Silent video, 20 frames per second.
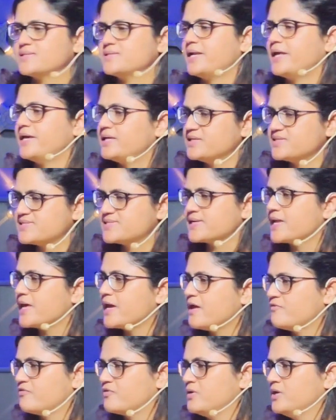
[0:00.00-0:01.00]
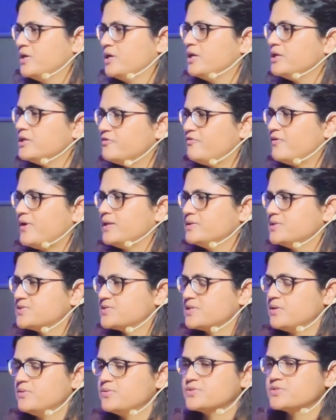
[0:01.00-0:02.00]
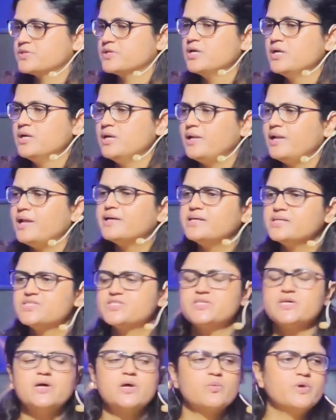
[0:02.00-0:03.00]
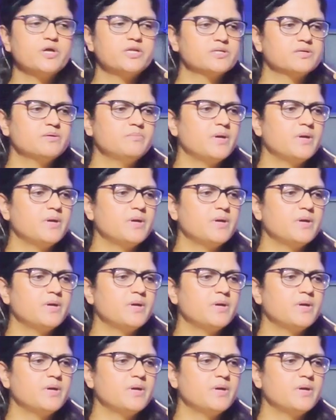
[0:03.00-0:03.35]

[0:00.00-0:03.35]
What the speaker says: like a slave in the father's house, like a servant.